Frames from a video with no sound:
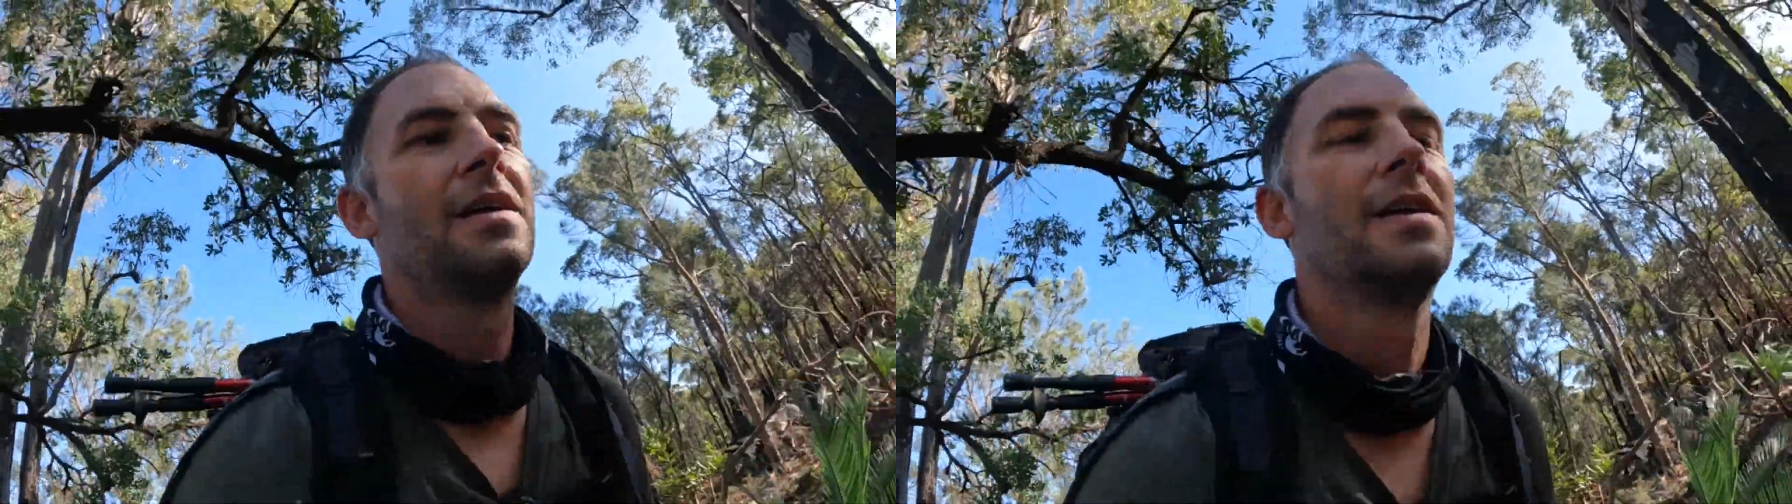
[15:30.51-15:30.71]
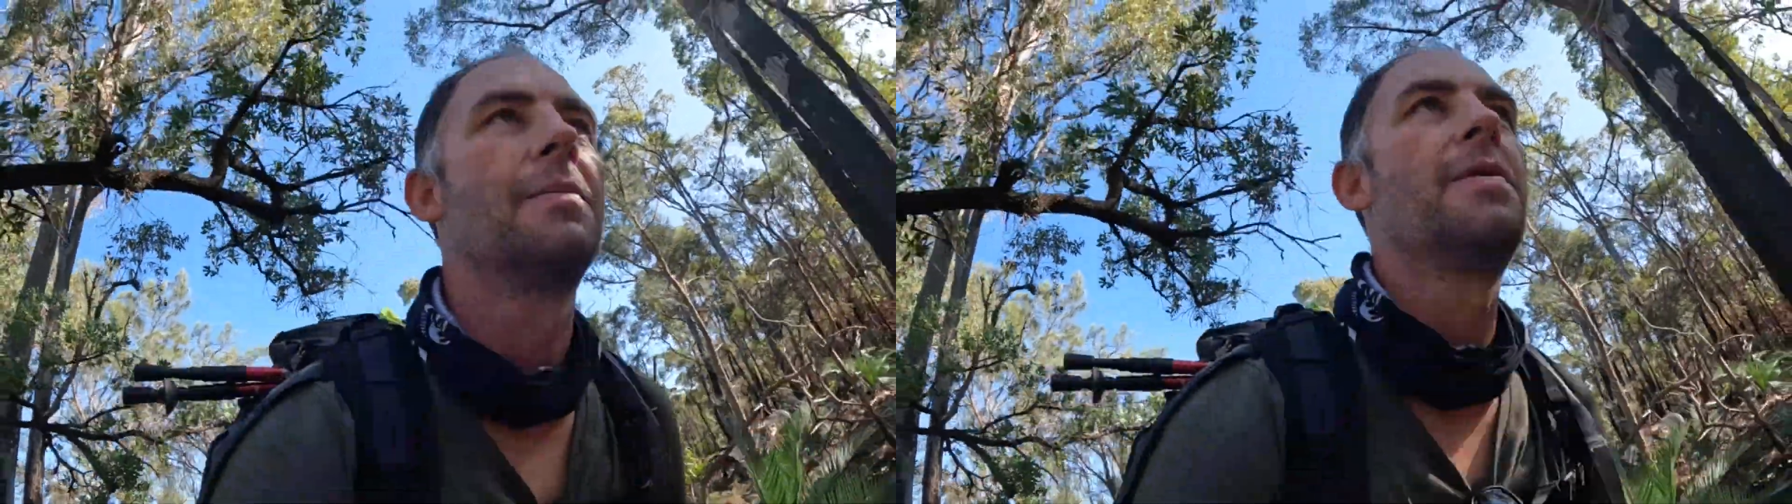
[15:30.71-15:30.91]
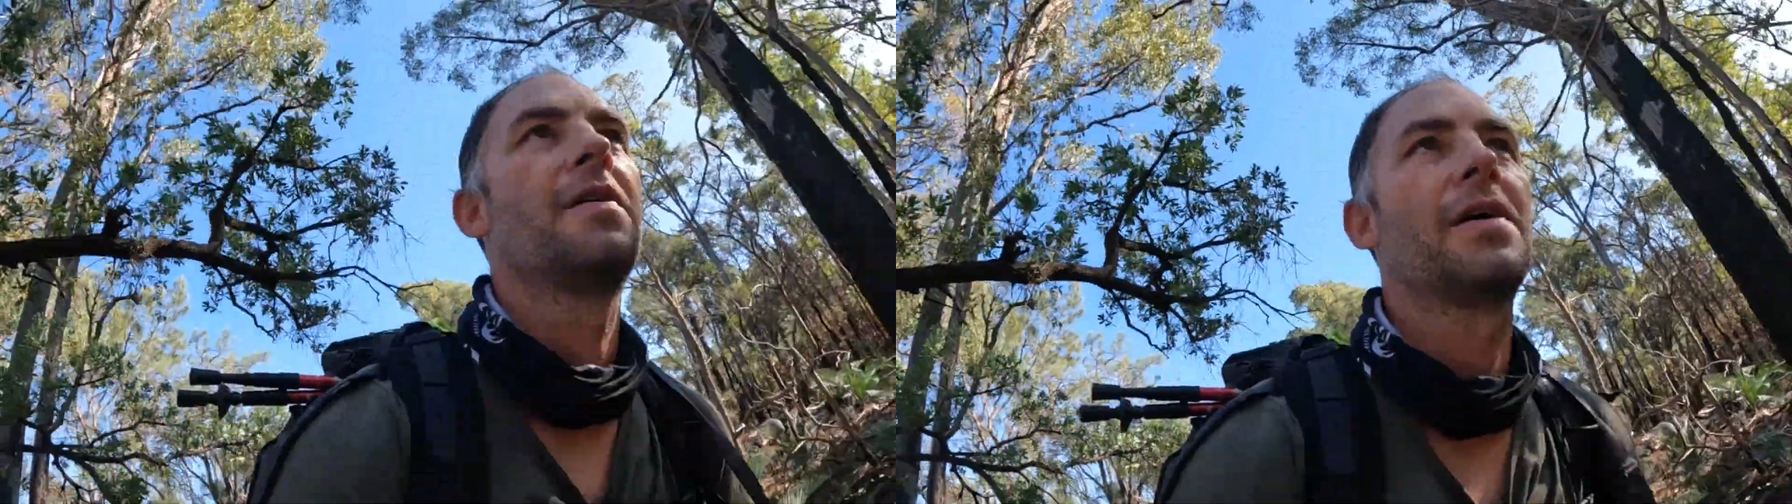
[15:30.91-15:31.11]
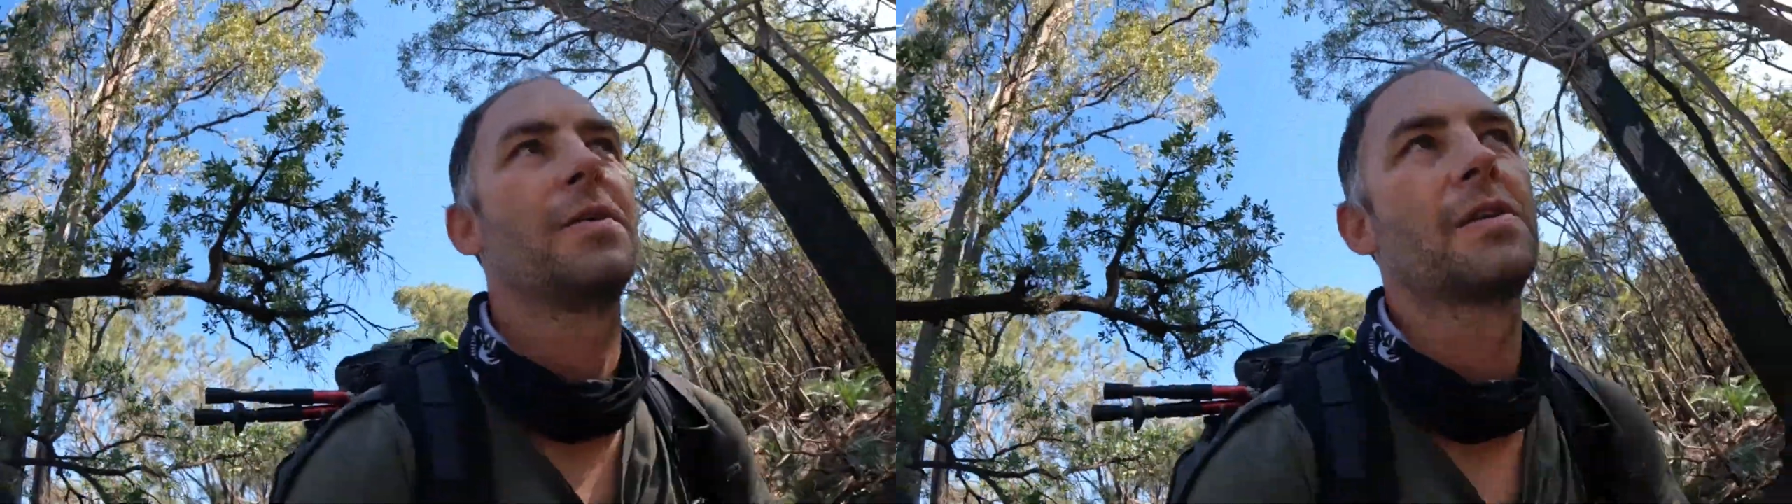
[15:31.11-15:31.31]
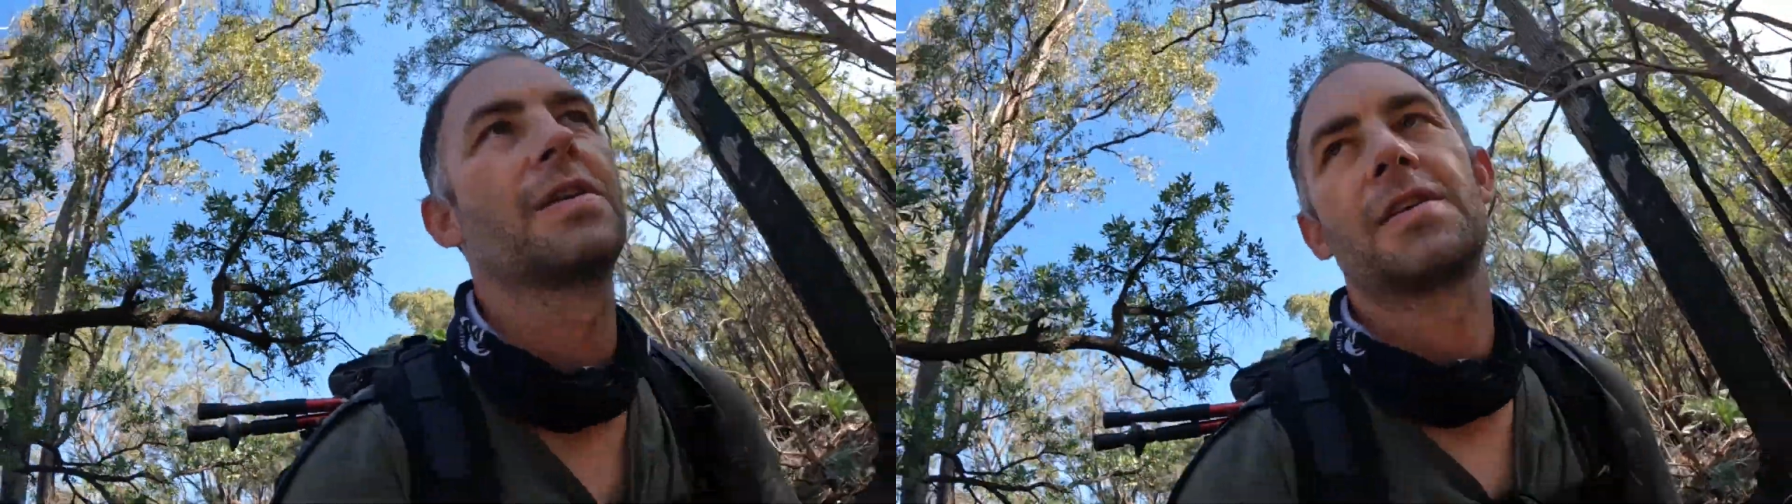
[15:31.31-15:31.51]
Perth
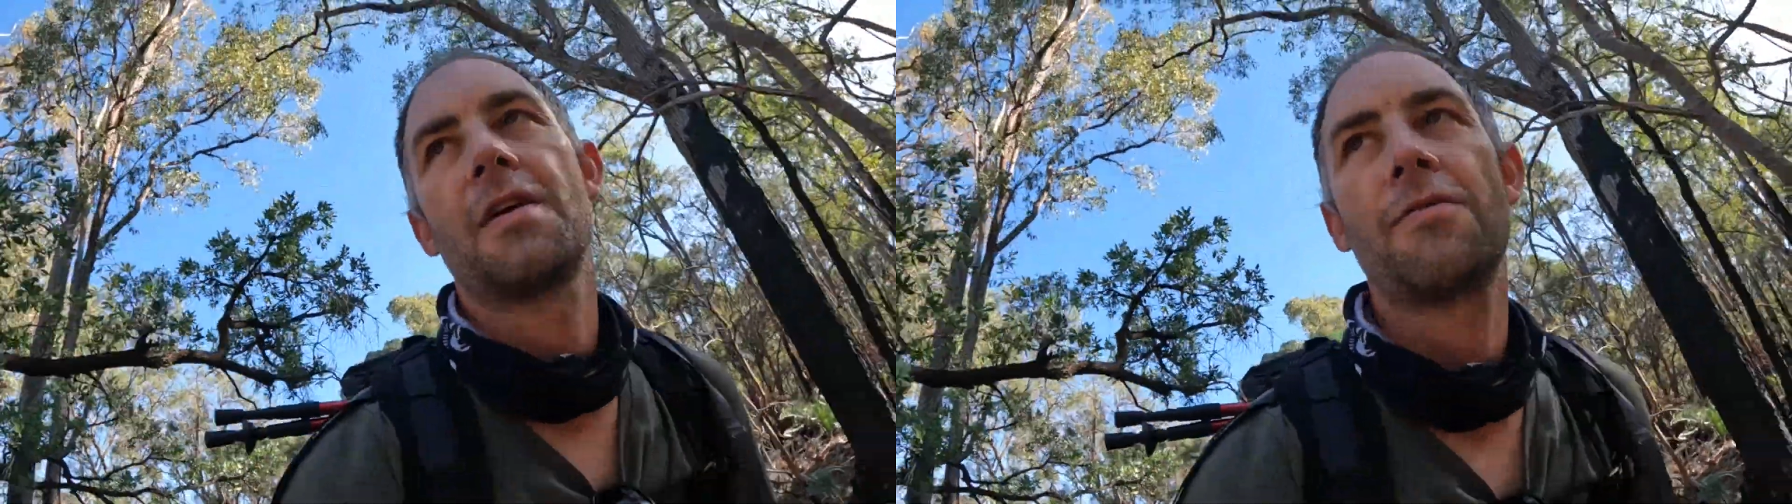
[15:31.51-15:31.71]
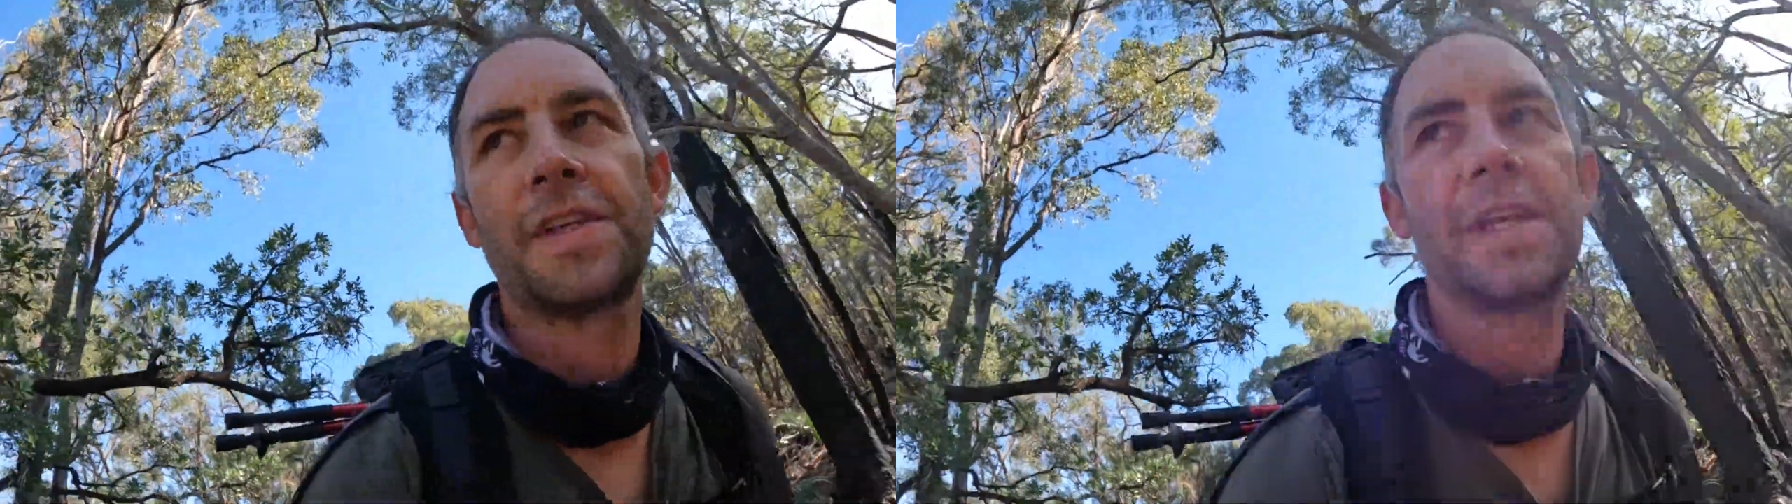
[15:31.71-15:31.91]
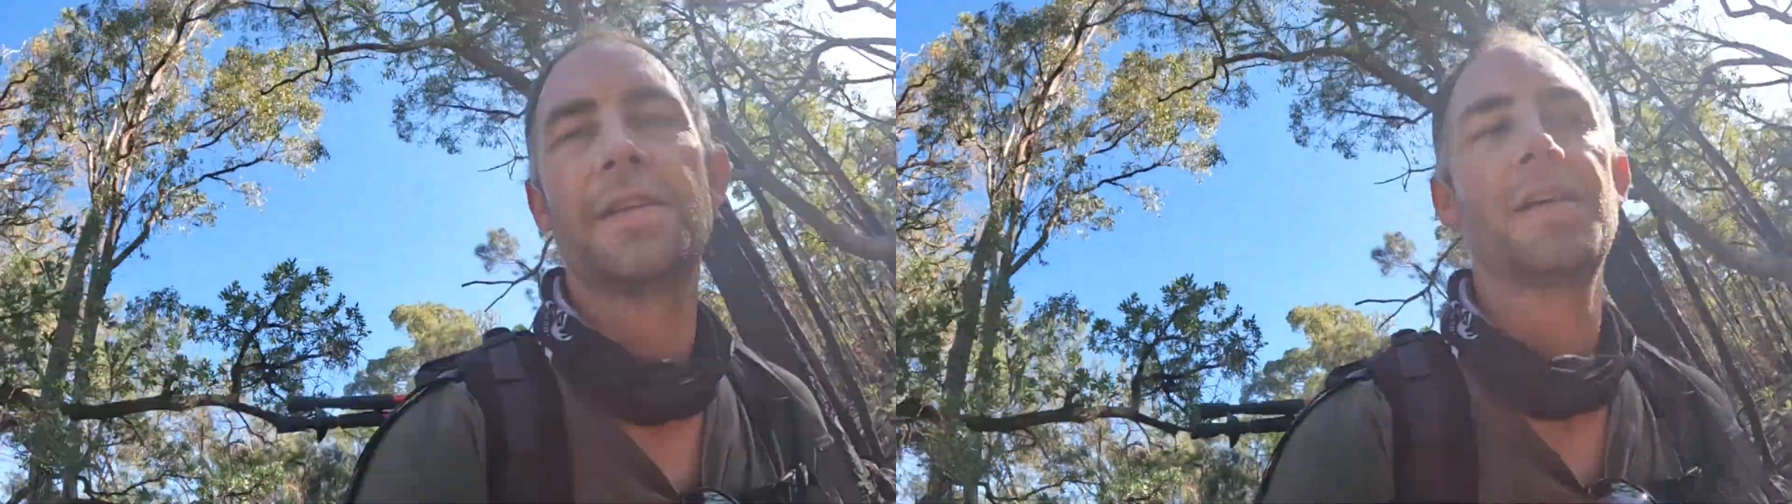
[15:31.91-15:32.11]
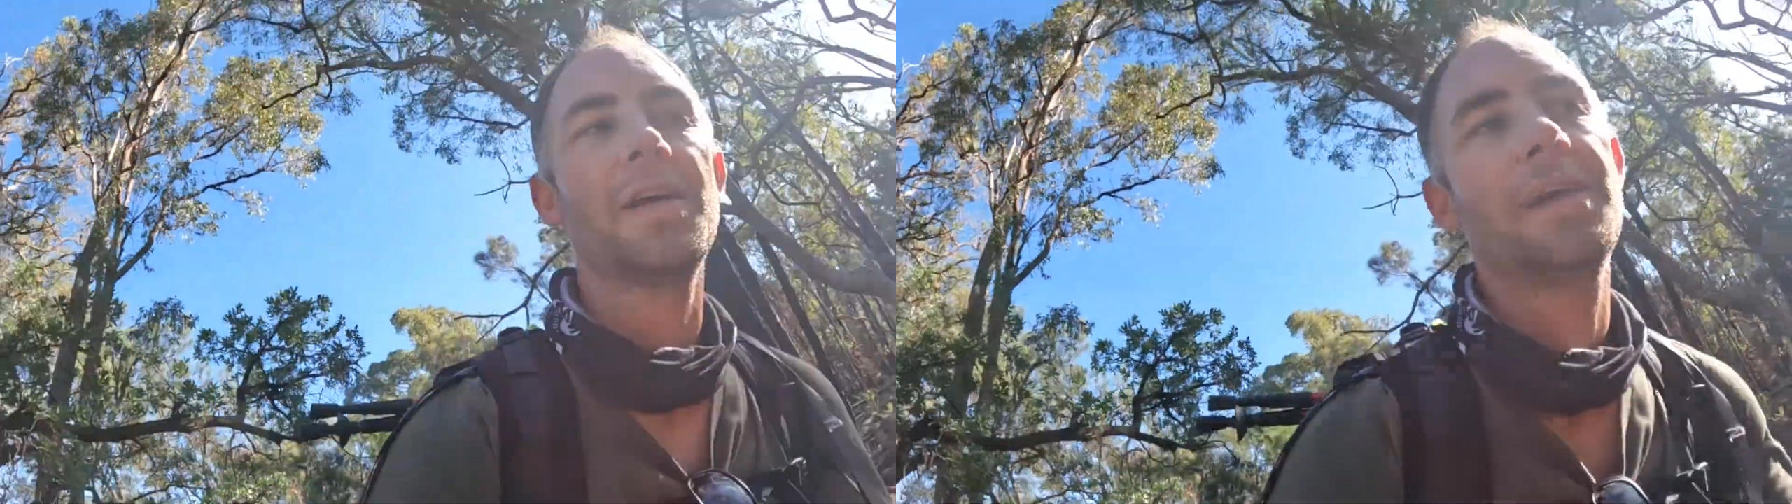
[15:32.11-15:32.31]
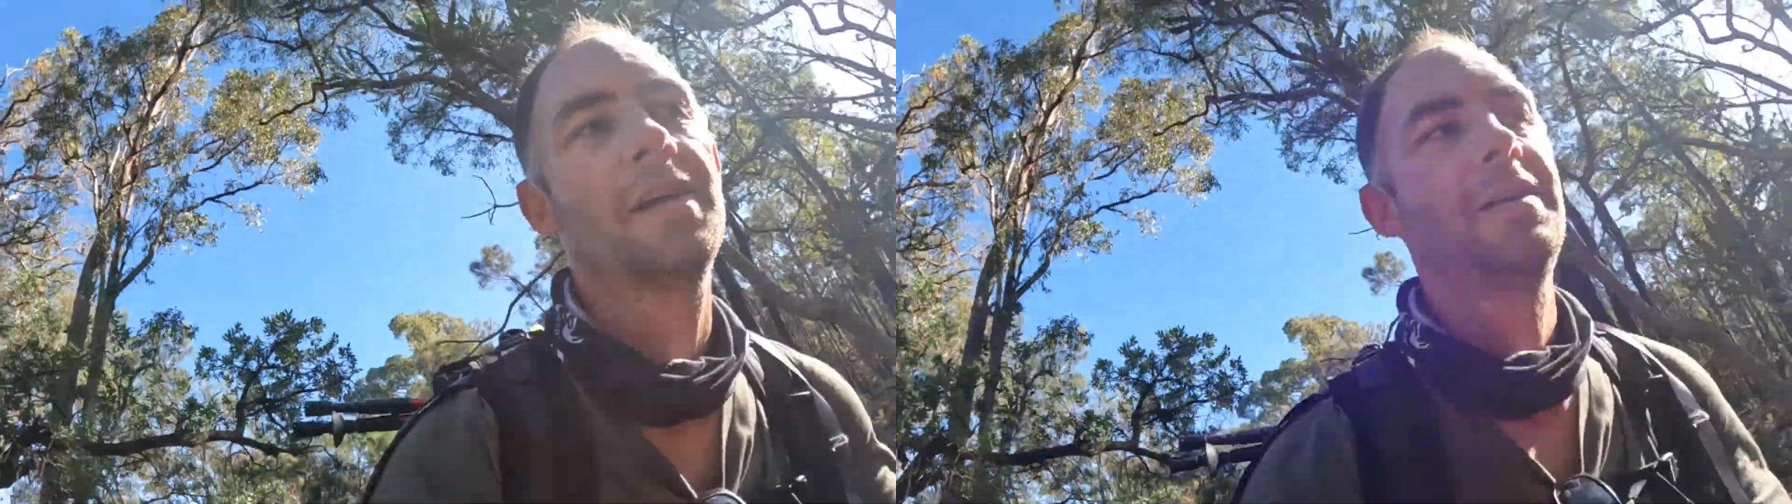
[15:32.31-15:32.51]
Hills Discovery Centre.